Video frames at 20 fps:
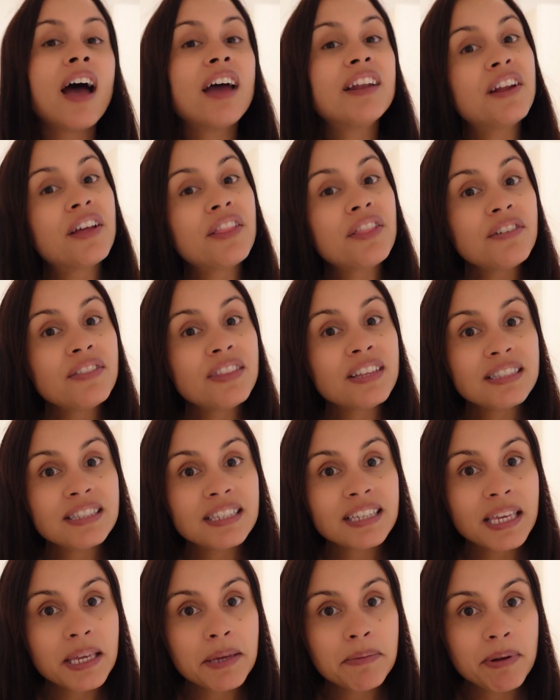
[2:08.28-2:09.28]
Another thing to
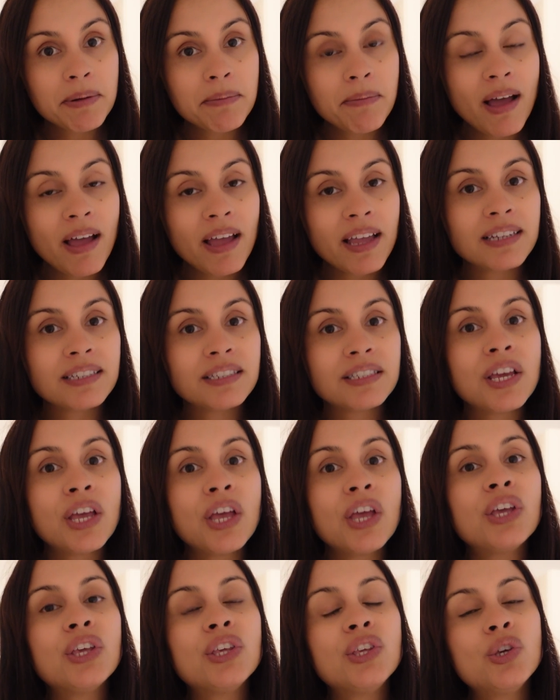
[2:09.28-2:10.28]
keep in mind,
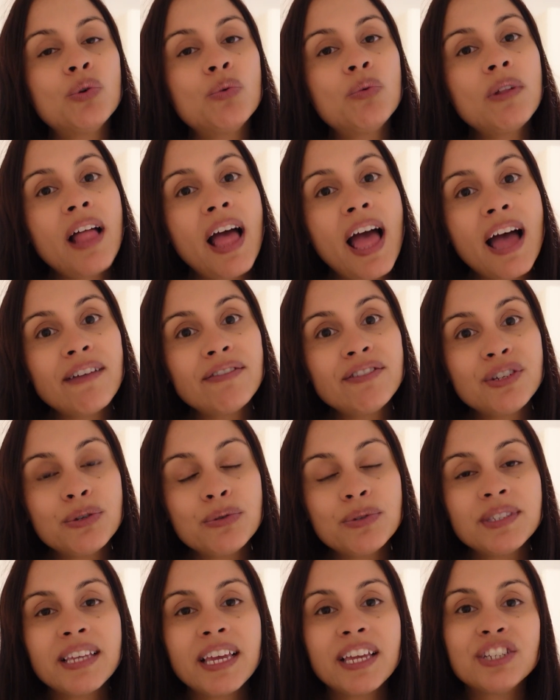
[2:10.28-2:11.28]
you will have to
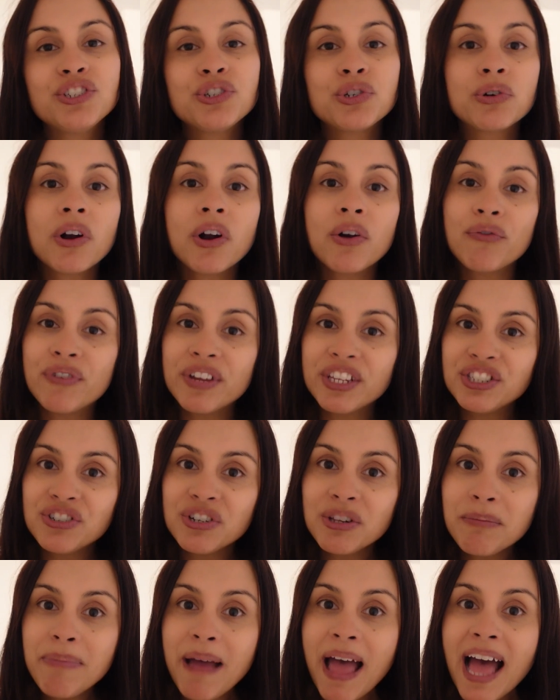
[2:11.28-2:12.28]
send your
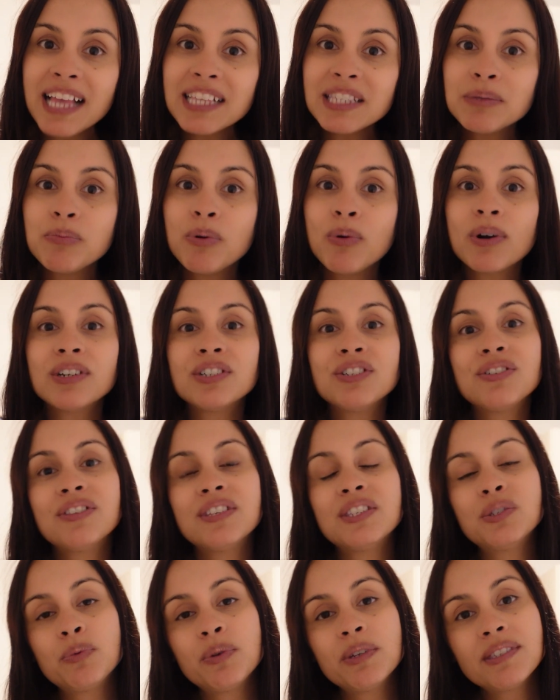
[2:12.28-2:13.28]
original passport to the
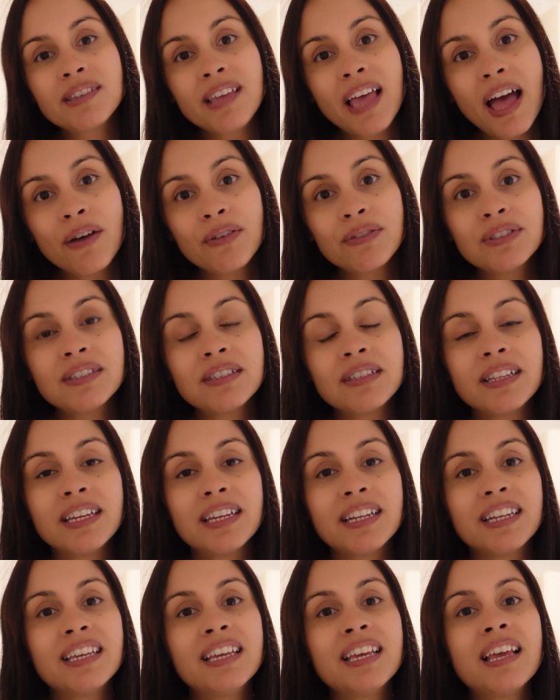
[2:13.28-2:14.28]
Swiss
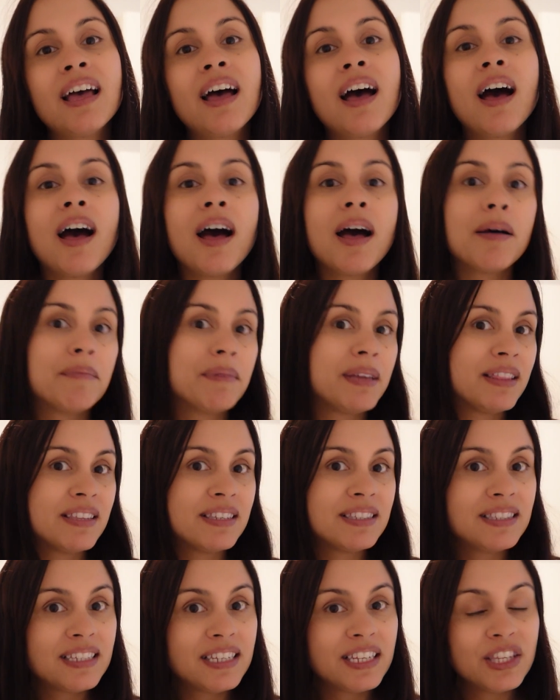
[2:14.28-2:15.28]
consulate in the
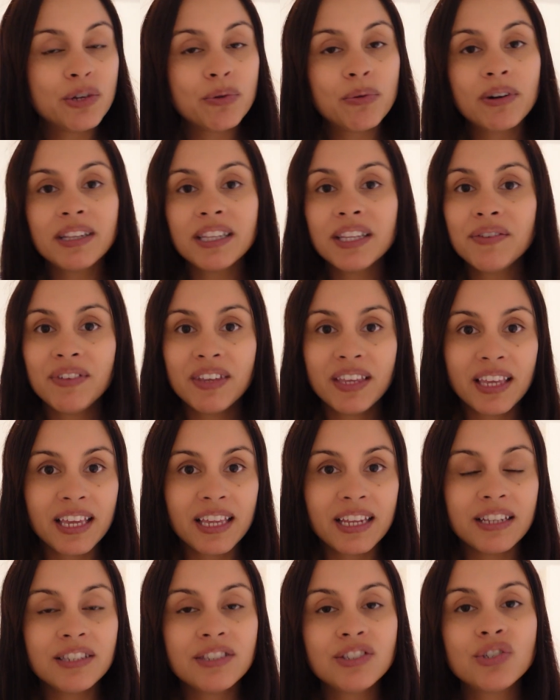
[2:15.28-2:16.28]
city you are living
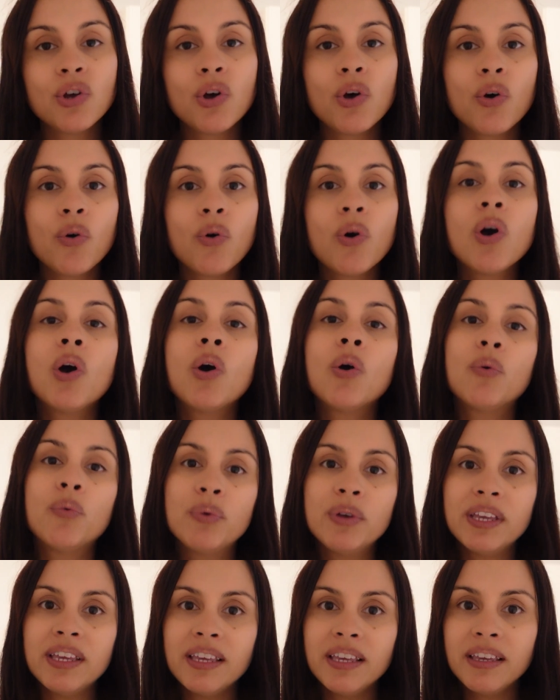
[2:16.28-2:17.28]
in. So
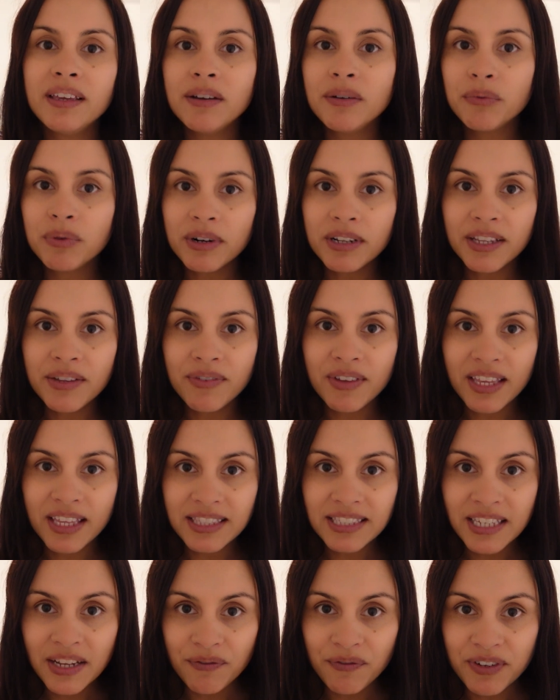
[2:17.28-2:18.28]
we were living in
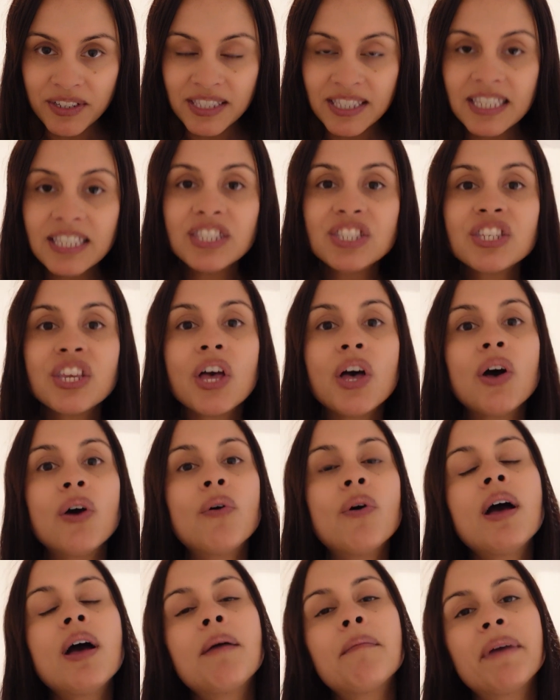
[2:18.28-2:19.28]
San Francisco.
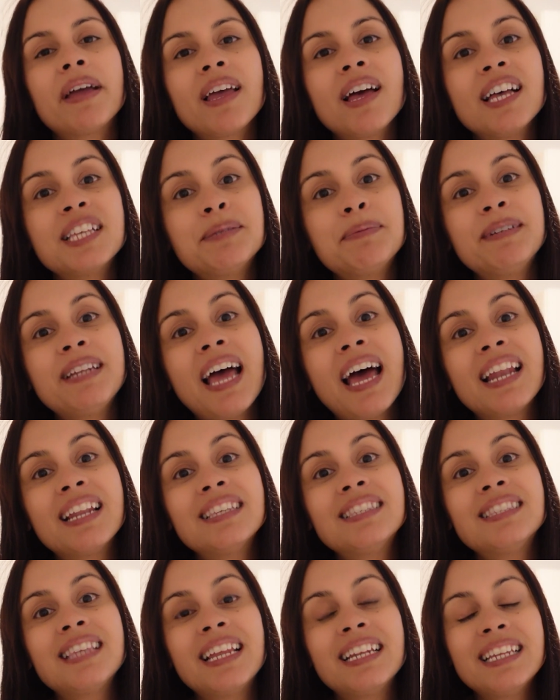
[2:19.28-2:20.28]
My husband had to
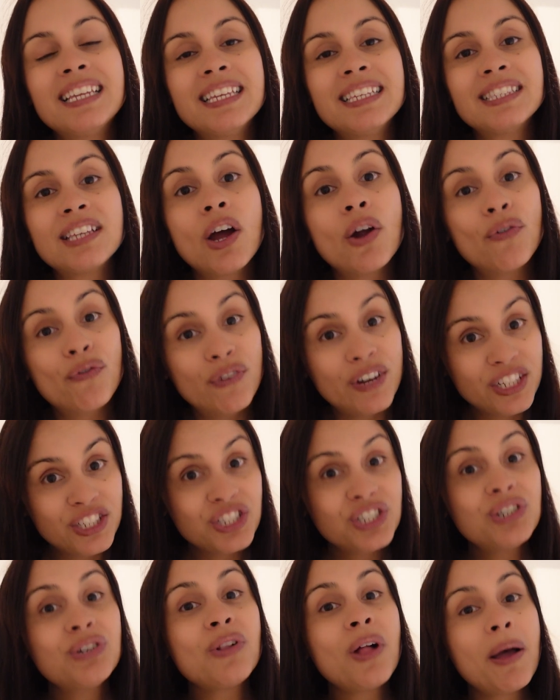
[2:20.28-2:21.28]
send his
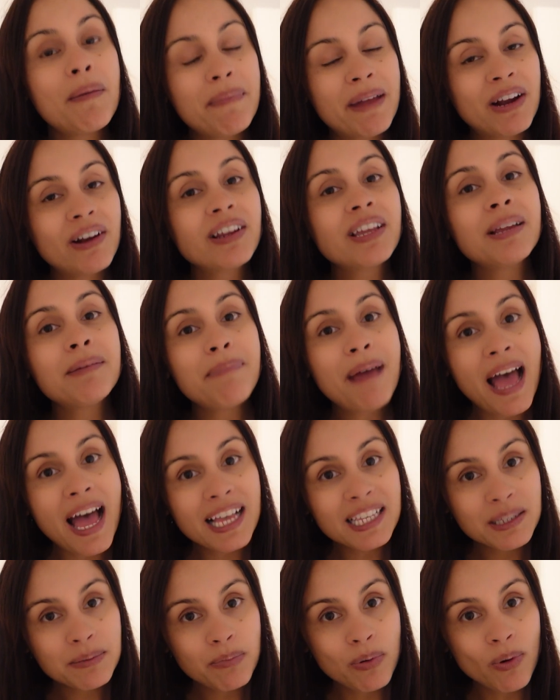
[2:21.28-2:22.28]
original American
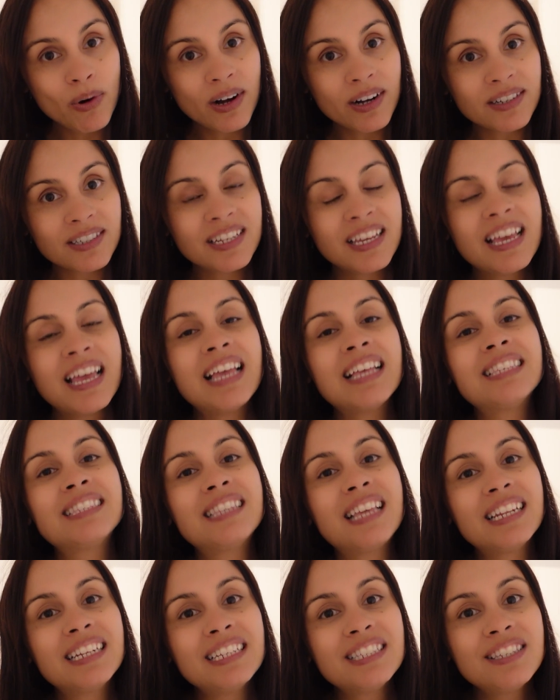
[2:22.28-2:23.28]
passport,
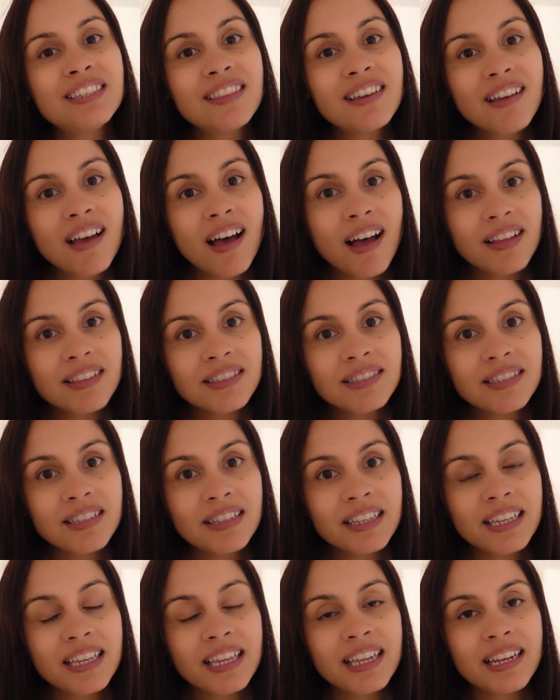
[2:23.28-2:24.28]
send it to the
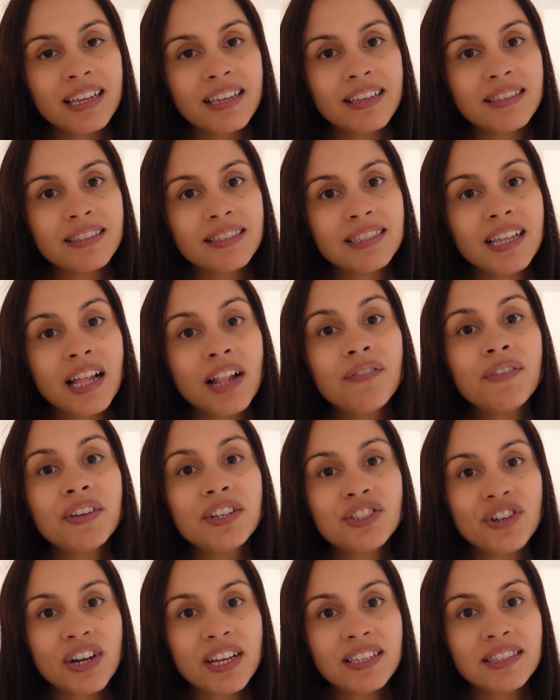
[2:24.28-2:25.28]
consulate in a
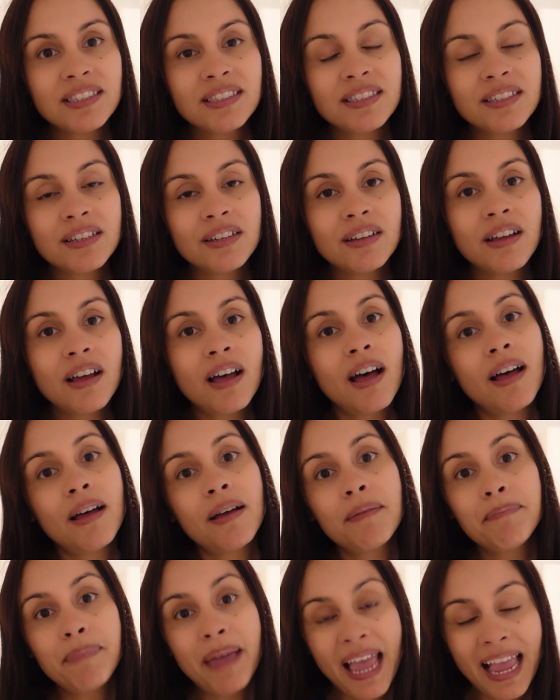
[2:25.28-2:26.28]
self-addressed
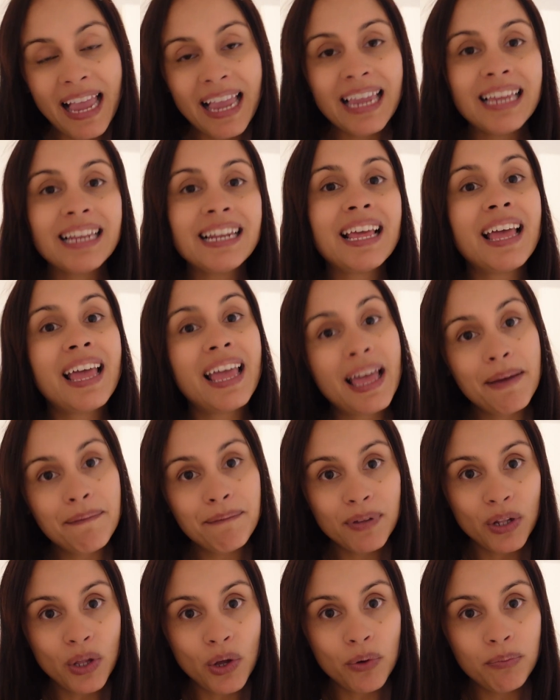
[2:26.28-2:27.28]
paid
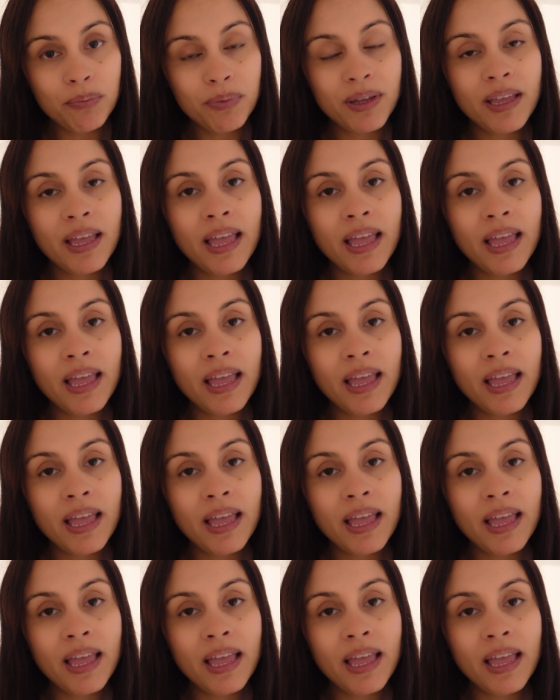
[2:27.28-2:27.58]
envelope,